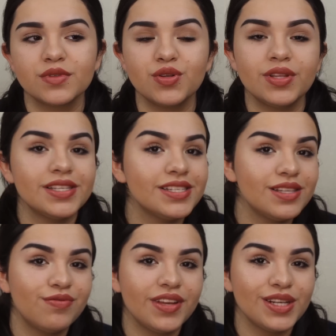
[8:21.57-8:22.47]
So this is
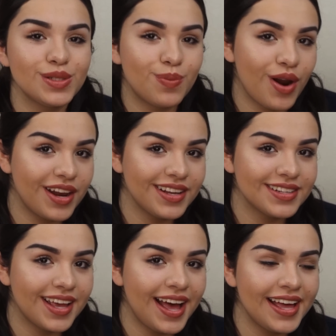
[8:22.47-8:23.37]
the finished
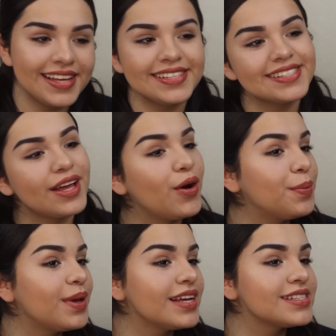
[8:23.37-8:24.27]
product, guys. I
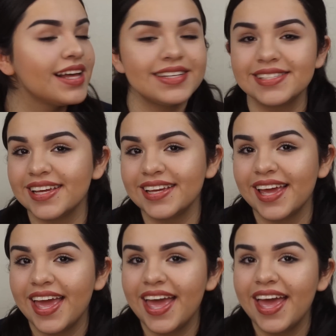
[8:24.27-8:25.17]
hope you guys liked it.
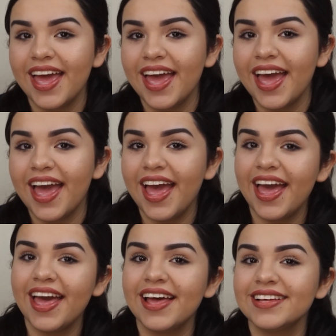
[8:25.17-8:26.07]

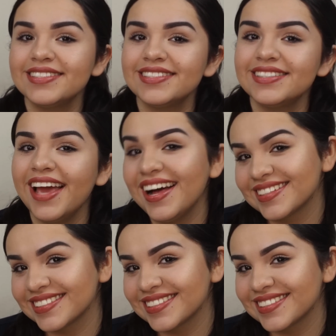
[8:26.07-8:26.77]
And yeah.